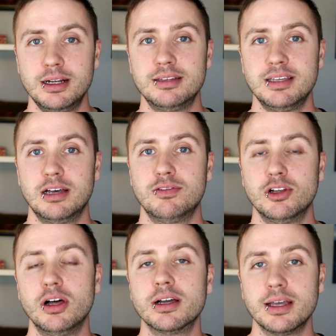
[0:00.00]
itself
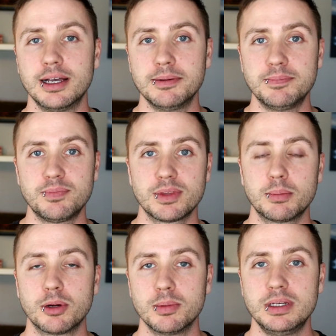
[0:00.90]
along a
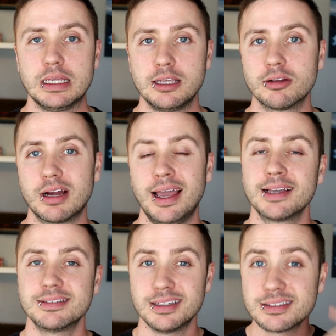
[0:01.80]
perpendicular
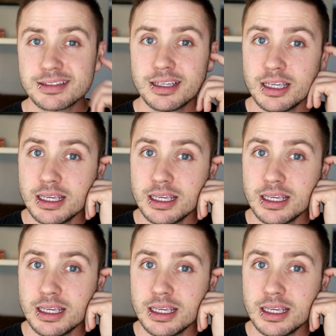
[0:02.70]
axis.